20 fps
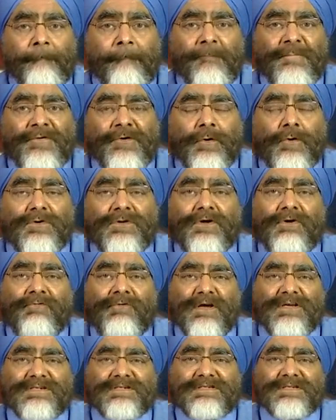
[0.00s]
So the
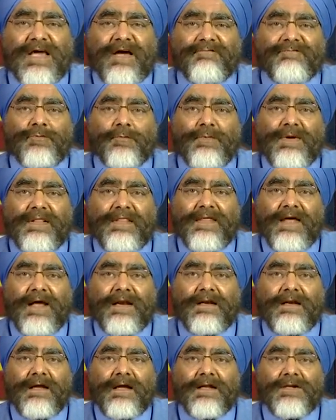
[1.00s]
risks have to be
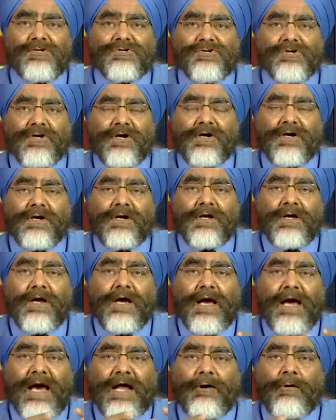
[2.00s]
then, in turn,
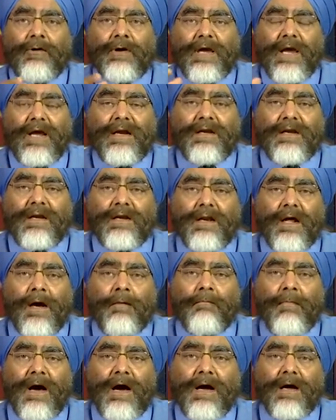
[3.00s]
allocated
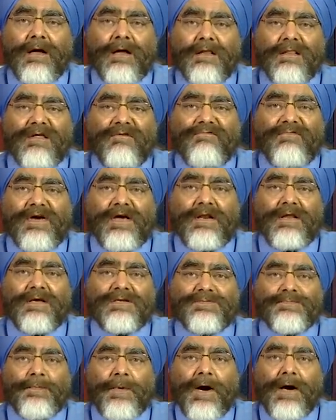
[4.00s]
among the
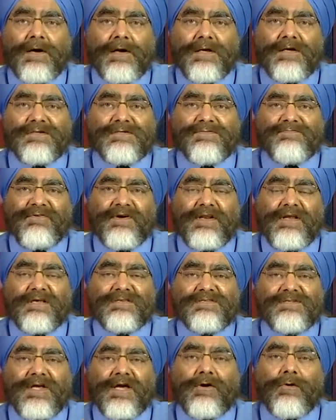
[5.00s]
various parties,
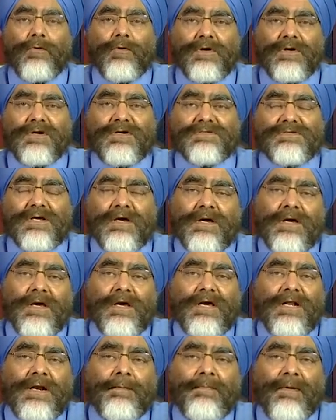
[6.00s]
various stakeholders
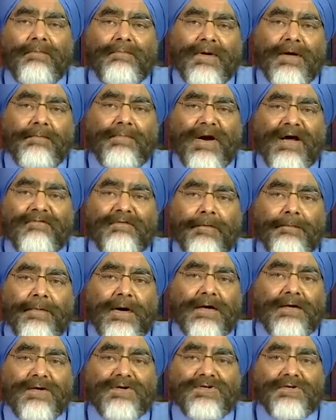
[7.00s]
in a public-private
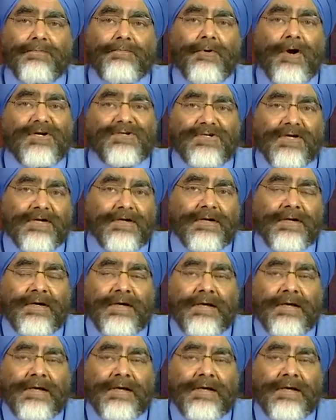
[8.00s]
partnership project.